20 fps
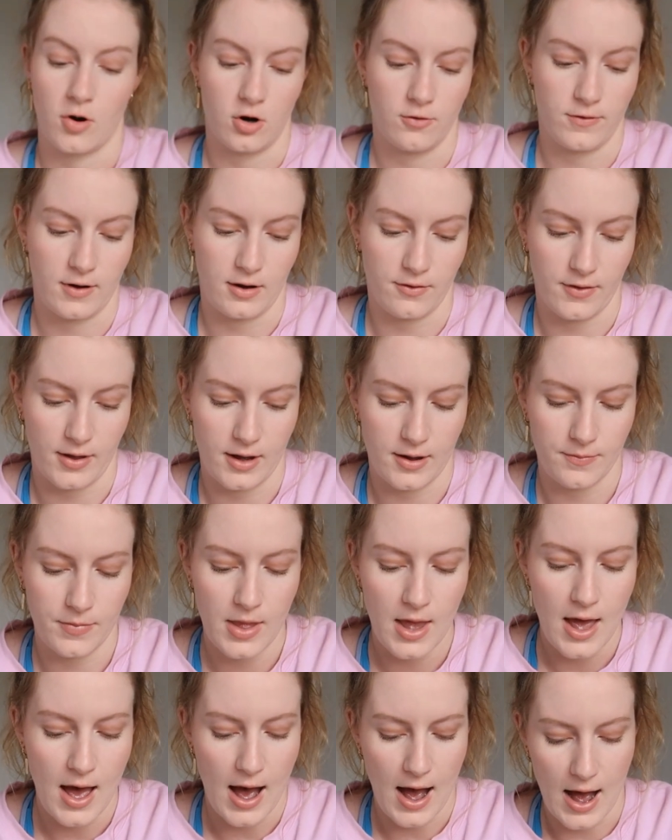profile there.
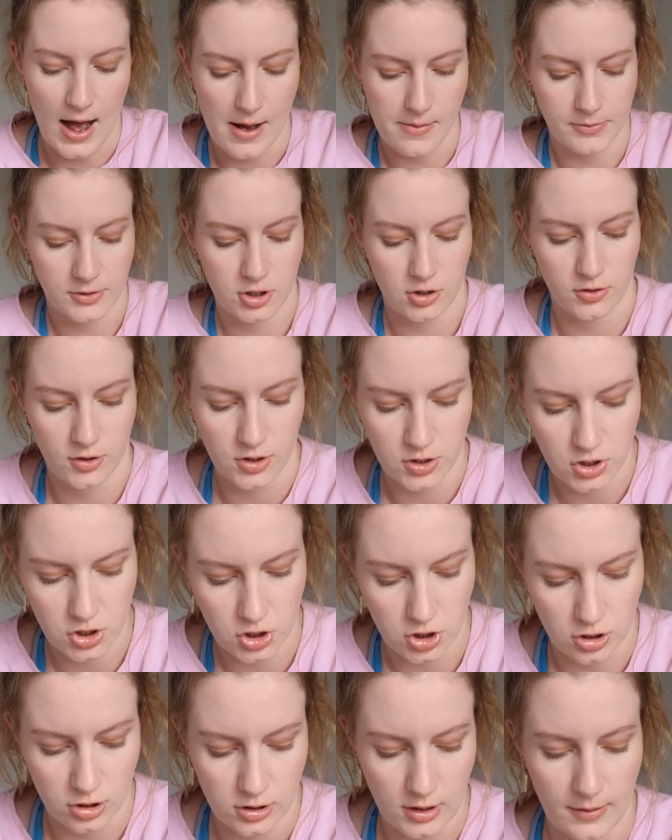So those
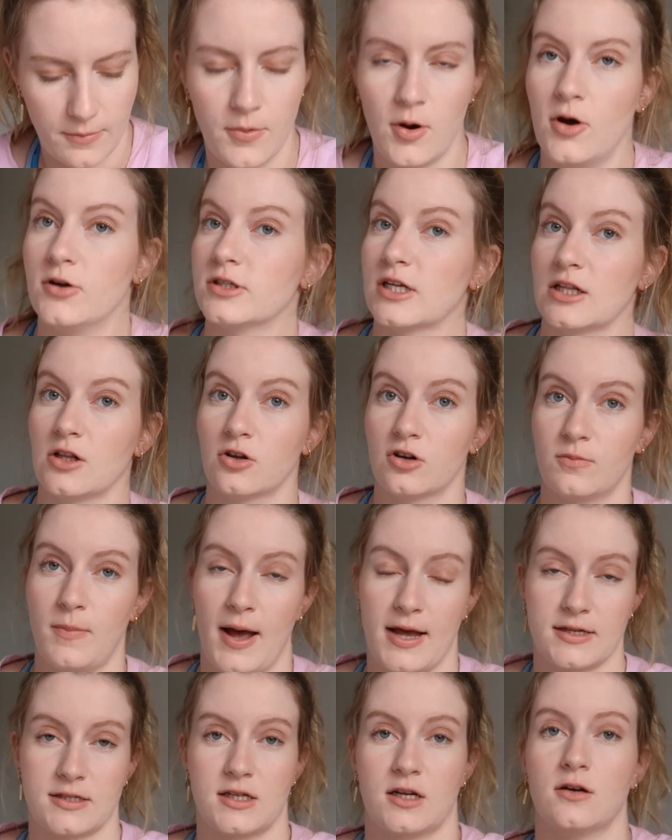two, they post a lot of
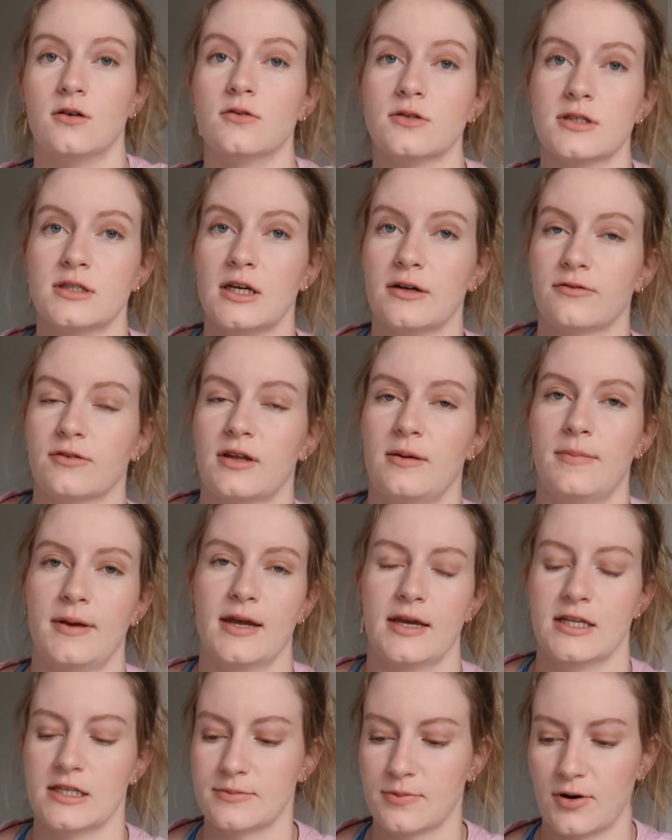pastels. Definitely a
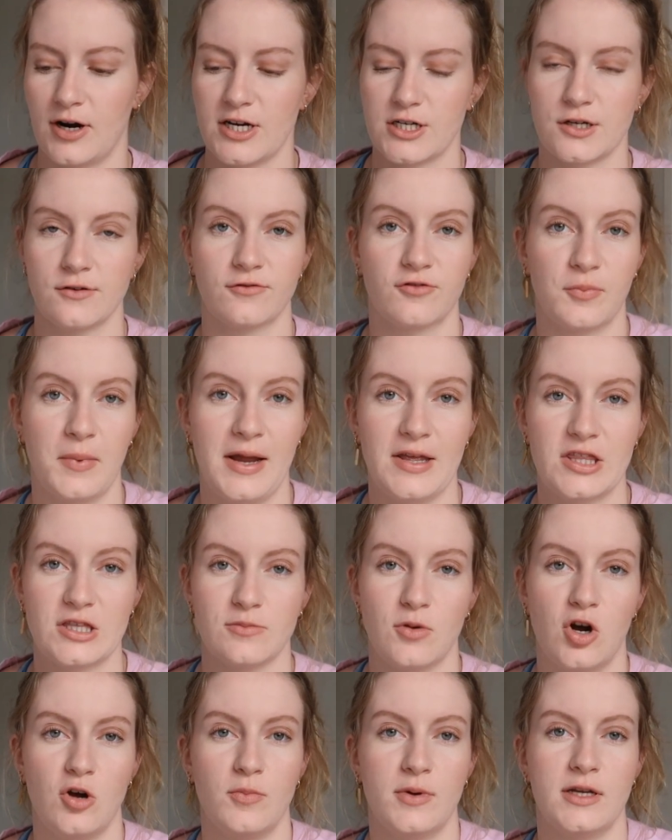big inspiration for me at the
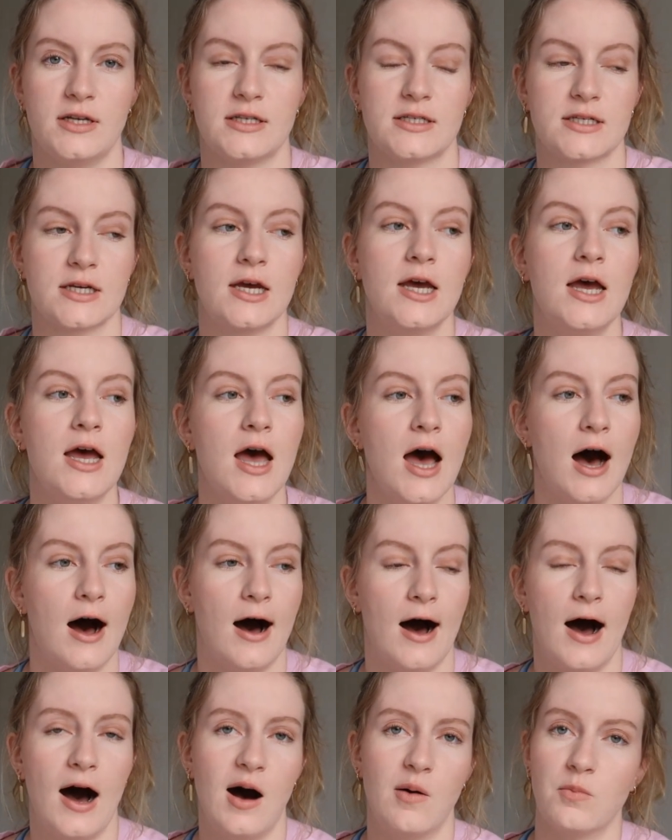moment,
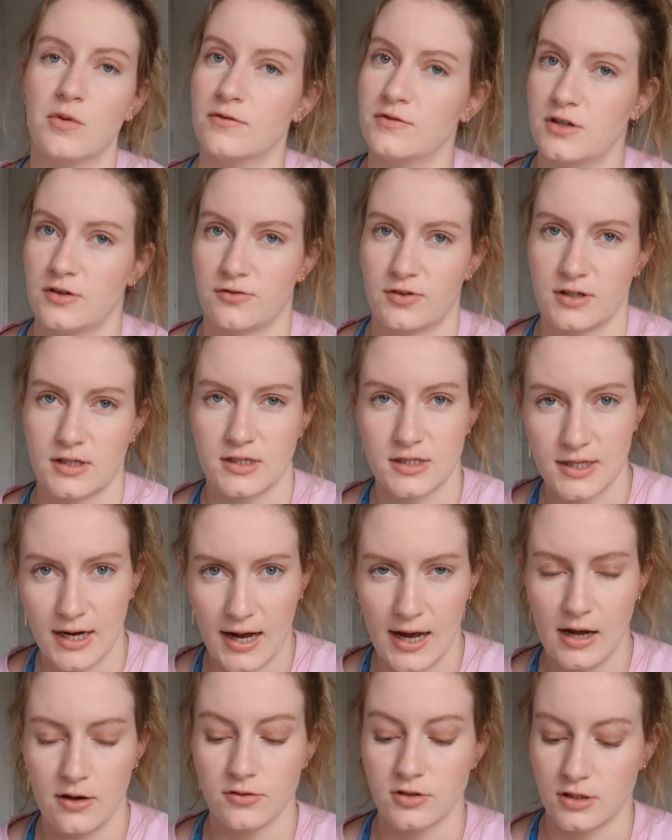with different
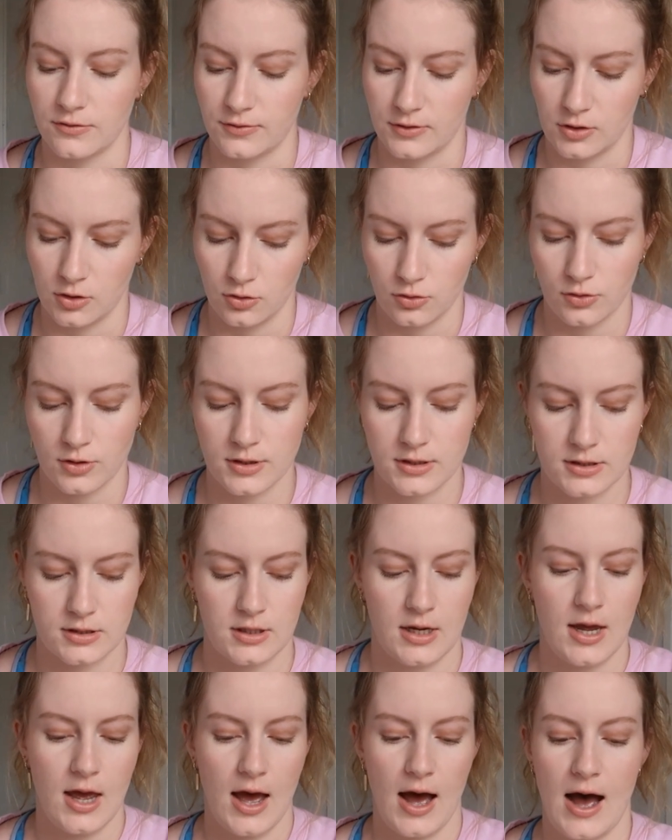styles, different looks.
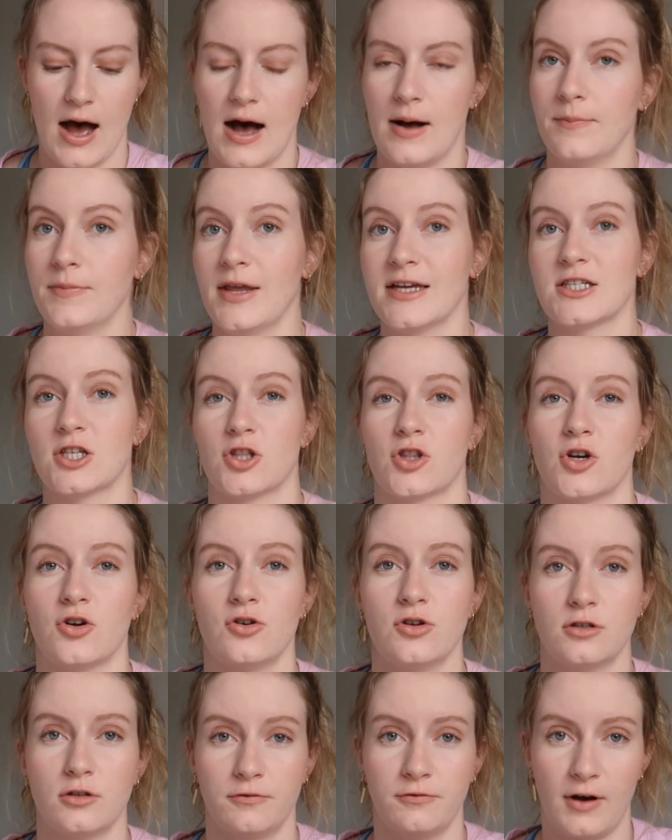Yeah, so
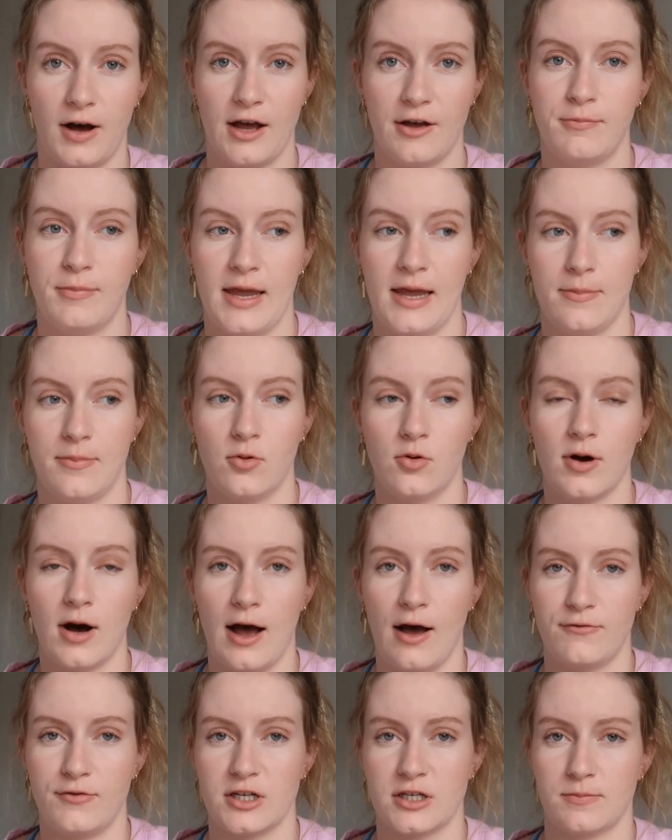those 5 people,
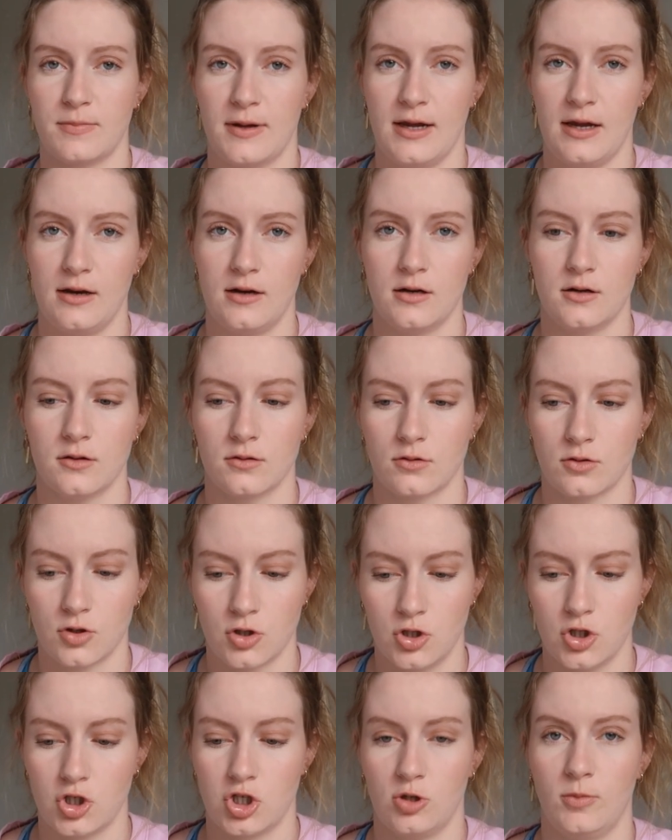I've just been
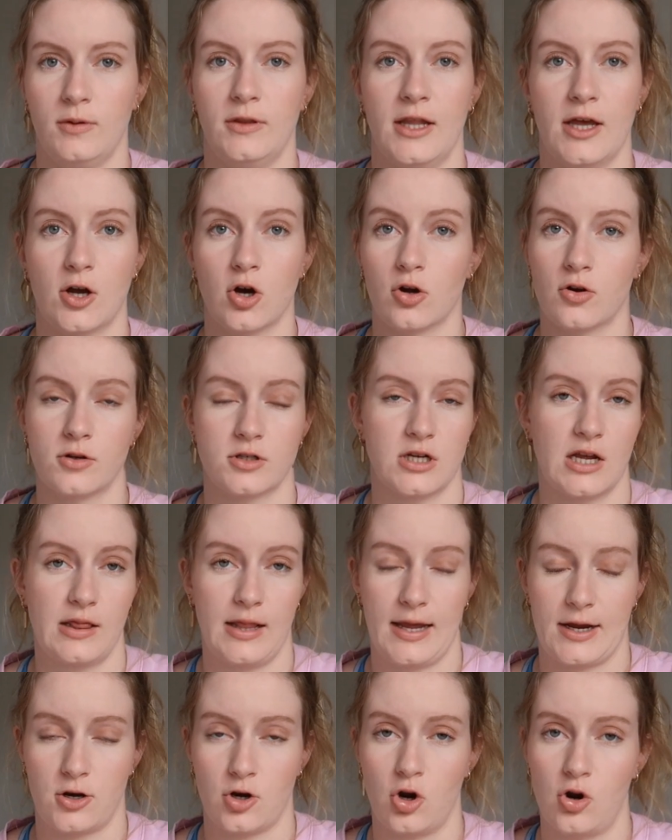consuming their content
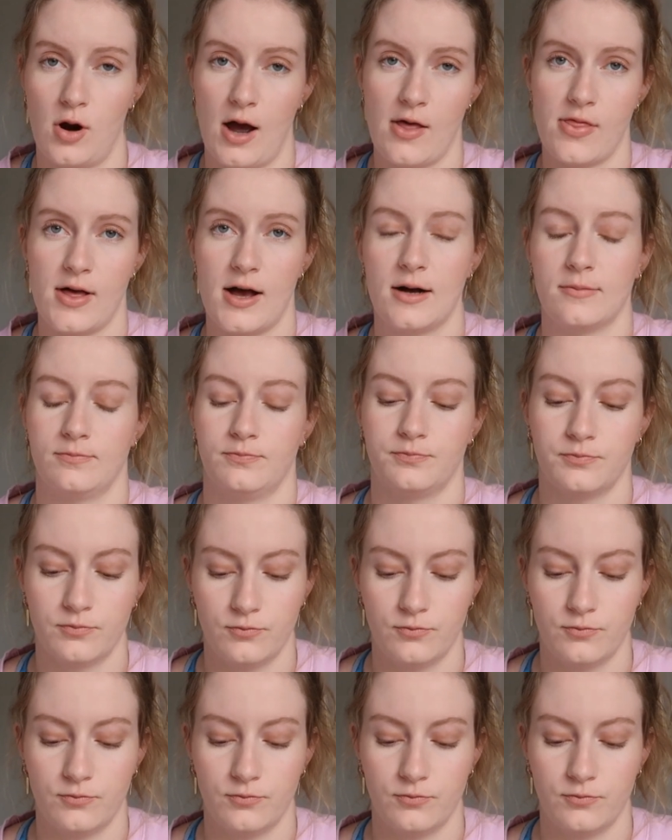like no other.